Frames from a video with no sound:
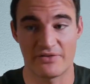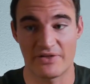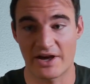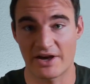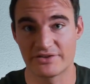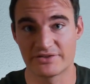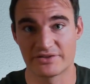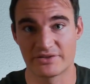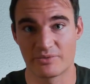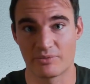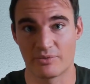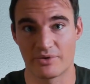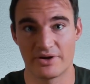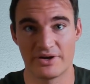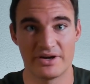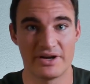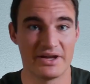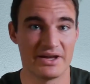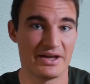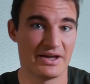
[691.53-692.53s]
1,000th
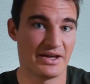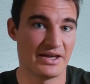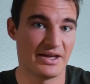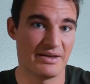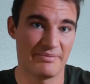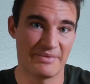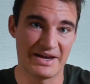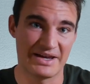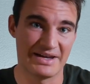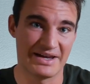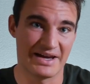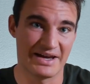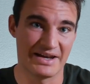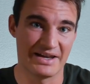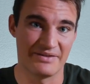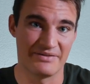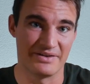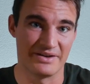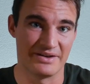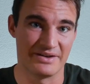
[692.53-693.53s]
one, it might not
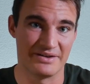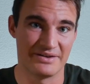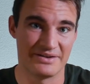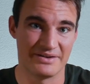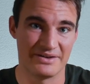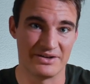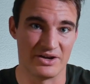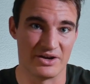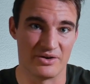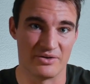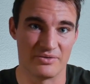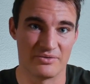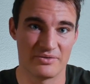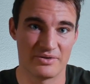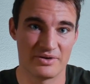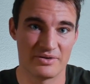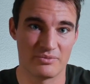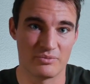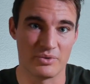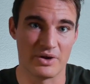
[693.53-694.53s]
even,
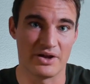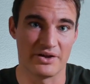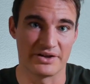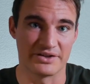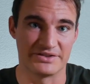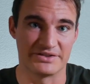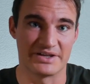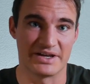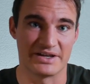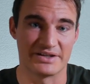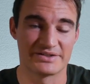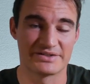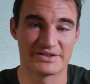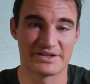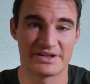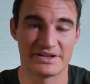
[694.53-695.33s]
well exist,